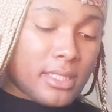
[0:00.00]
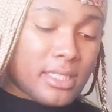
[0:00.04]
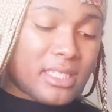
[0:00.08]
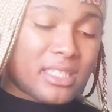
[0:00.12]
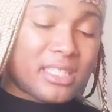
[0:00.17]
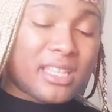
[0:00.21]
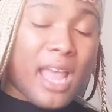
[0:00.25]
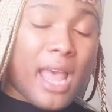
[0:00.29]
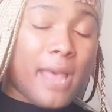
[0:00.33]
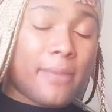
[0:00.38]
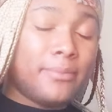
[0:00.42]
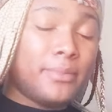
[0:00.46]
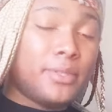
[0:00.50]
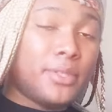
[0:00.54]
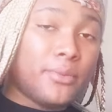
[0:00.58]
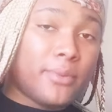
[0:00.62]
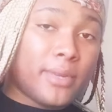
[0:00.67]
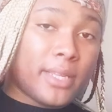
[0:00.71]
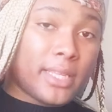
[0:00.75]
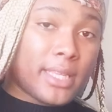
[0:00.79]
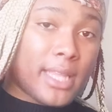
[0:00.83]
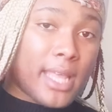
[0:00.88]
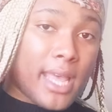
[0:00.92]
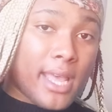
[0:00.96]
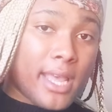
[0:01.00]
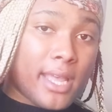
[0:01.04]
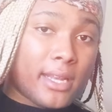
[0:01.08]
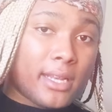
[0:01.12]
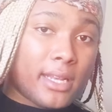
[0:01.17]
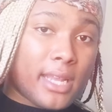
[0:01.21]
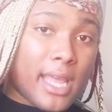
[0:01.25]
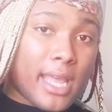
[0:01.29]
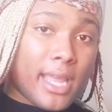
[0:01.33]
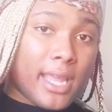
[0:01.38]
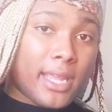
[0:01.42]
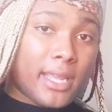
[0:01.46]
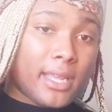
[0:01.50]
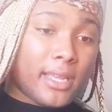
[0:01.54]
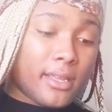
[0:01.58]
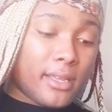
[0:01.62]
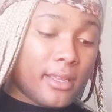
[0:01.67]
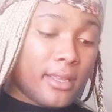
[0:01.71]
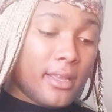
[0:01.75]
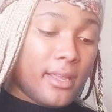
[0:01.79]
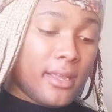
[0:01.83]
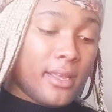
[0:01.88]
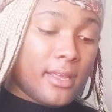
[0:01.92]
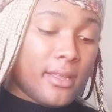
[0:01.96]
stop doing that. Like,
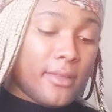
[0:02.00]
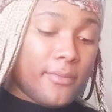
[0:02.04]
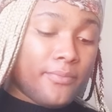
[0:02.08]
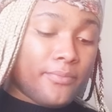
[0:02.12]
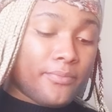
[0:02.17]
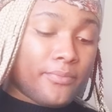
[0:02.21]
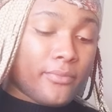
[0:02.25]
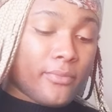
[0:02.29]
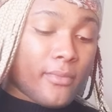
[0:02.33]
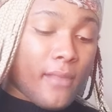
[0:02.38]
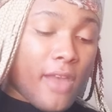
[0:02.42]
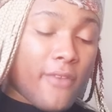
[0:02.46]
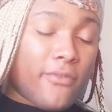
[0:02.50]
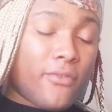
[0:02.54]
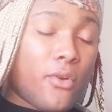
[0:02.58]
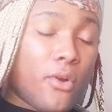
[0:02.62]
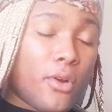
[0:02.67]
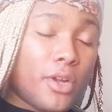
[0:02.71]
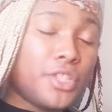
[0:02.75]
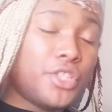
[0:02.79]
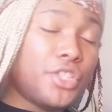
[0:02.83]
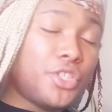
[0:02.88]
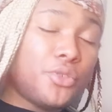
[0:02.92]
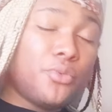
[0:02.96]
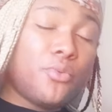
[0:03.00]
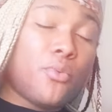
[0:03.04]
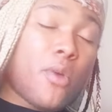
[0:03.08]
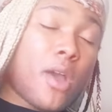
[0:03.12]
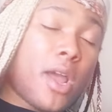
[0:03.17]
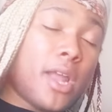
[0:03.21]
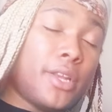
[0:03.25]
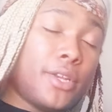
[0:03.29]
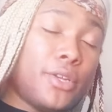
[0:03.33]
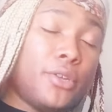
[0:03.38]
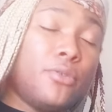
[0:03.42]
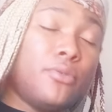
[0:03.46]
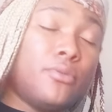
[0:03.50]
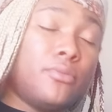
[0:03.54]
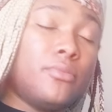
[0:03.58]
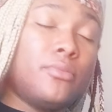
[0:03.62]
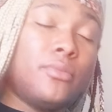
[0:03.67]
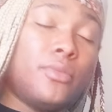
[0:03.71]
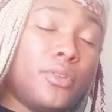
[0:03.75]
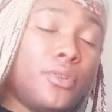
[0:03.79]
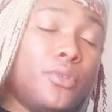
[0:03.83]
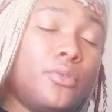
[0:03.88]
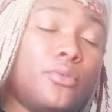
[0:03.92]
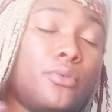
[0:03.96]
of course you want
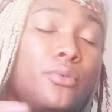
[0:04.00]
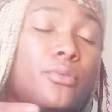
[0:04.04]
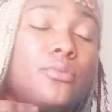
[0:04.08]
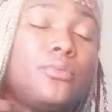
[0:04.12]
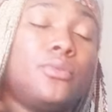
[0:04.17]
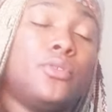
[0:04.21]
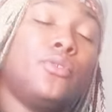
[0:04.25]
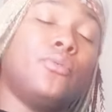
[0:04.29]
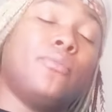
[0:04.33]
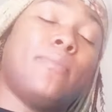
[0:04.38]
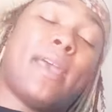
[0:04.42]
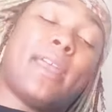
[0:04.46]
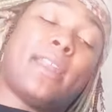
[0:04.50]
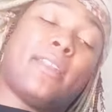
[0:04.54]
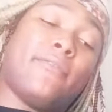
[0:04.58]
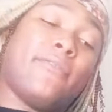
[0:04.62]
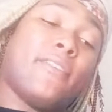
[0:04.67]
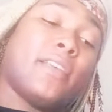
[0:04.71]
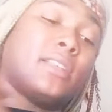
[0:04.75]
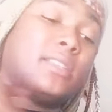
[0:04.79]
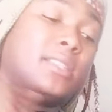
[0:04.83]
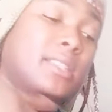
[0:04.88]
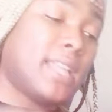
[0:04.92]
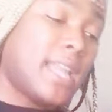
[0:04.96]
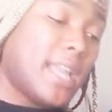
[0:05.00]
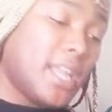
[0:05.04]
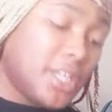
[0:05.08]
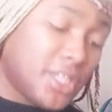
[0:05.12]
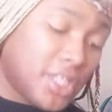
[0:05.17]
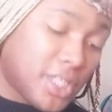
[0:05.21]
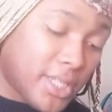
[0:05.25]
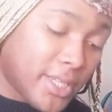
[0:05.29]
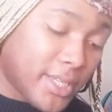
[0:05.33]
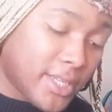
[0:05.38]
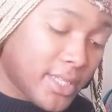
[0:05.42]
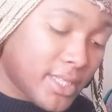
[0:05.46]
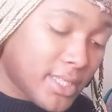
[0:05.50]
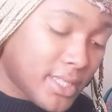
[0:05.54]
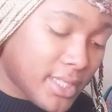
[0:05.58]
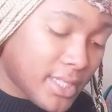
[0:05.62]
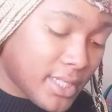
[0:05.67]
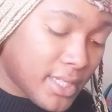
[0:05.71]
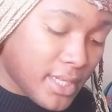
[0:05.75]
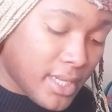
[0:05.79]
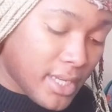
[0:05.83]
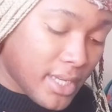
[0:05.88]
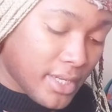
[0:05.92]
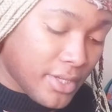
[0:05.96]
new manifestations
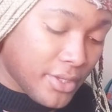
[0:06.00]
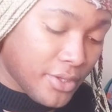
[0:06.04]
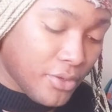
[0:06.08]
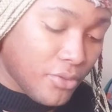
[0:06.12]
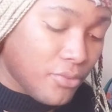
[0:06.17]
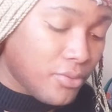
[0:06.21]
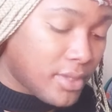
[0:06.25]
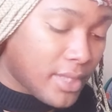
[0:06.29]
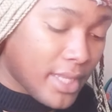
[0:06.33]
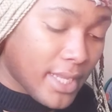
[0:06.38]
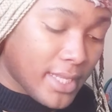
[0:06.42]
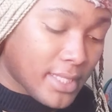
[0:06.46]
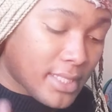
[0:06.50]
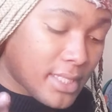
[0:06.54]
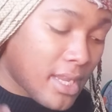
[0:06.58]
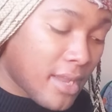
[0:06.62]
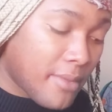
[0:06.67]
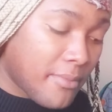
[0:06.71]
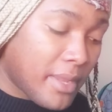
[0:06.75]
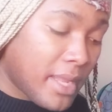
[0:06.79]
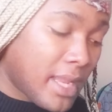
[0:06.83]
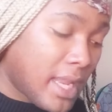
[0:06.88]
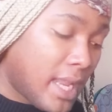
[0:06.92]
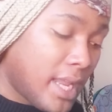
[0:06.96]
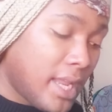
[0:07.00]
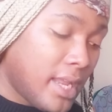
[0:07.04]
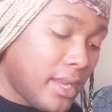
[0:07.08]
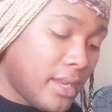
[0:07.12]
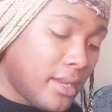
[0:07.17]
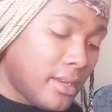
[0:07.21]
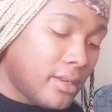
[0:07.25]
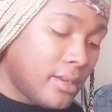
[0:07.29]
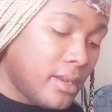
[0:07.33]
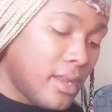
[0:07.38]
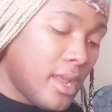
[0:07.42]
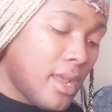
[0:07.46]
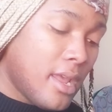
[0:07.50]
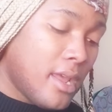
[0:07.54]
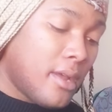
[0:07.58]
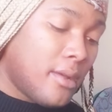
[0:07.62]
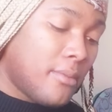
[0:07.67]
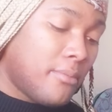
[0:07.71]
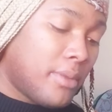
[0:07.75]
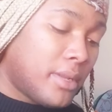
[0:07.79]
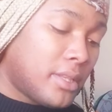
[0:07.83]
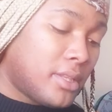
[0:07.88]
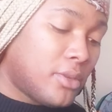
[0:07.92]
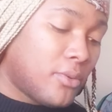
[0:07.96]
and new things coming in,
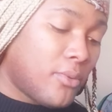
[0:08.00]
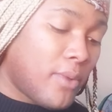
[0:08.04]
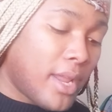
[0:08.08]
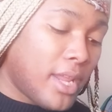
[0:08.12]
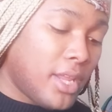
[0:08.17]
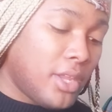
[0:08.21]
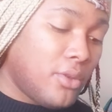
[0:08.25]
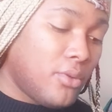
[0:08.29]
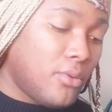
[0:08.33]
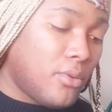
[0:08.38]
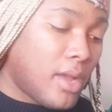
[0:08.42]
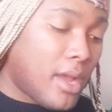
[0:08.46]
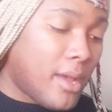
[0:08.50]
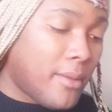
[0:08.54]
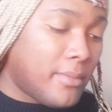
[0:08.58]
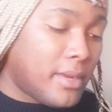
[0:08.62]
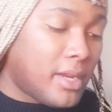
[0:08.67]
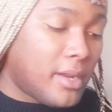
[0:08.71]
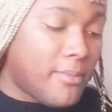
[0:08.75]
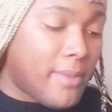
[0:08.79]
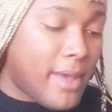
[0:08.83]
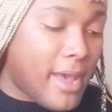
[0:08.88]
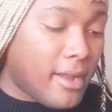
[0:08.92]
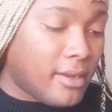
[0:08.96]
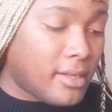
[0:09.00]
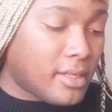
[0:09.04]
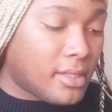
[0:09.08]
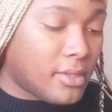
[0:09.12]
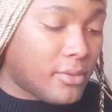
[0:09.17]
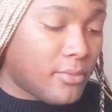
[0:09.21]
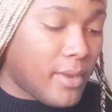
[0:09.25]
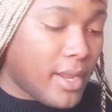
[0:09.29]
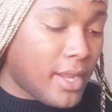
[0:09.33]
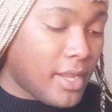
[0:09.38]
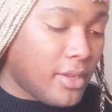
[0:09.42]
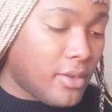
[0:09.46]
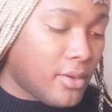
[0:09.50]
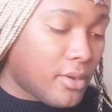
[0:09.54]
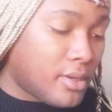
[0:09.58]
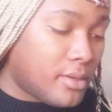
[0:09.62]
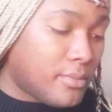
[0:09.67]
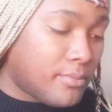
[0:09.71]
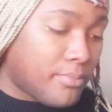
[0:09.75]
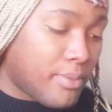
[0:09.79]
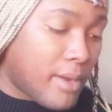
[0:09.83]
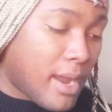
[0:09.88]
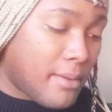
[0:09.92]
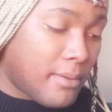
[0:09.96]
but the way you coming about it, the way you're
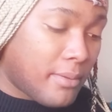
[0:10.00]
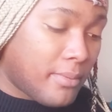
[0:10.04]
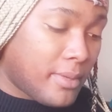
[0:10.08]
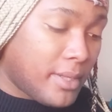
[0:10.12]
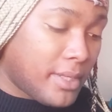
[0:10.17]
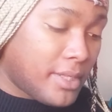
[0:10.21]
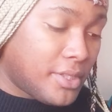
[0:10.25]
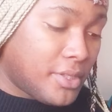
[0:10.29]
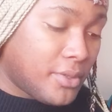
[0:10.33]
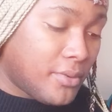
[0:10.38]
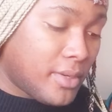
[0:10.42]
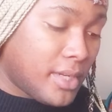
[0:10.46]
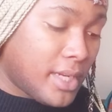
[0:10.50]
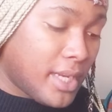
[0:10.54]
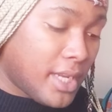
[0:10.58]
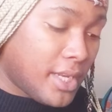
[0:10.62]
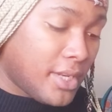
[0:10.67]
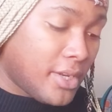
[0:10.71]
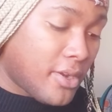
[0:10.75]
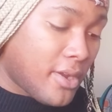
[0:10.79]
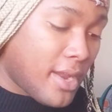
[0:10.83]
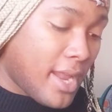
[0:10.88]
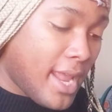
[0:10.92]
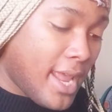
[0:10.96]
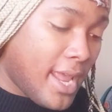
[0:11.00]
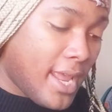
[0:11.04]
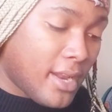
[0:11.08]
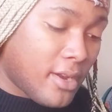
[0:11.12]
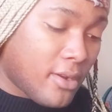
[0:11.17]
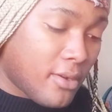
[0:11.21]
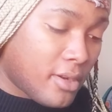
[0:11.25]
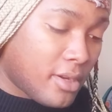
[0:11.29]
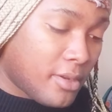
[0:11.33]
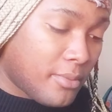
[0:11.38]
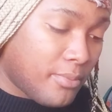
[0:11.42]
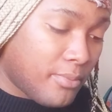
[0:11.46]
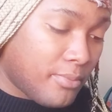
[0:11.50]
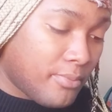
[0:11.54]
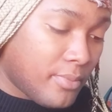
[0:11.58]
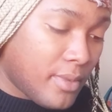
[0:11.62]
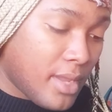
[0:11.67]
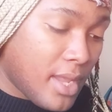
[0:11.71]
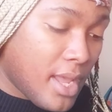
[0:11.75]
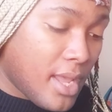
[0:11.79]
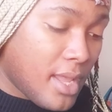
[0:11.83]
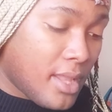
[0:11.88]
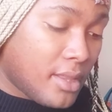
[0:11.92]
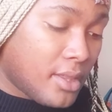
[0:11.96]
probably doing it in your head, or
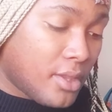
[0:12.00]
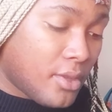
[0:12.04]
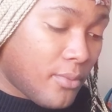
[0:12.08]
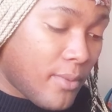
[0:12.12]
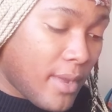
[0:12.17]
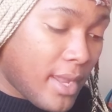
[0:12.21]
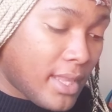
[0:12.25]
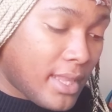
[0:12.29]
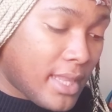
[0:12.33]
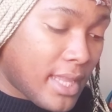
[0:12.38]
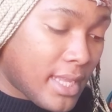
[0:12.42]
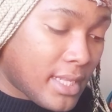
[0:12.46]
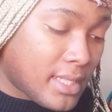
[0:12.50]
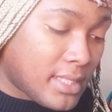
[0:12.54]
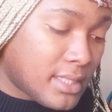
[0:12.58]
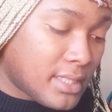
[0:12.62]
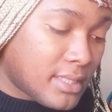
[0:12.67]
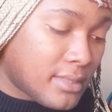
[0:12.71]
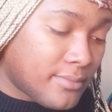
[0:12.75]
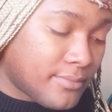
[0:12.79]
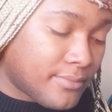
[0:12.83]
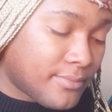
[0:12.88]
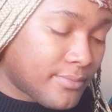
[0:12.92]
the way that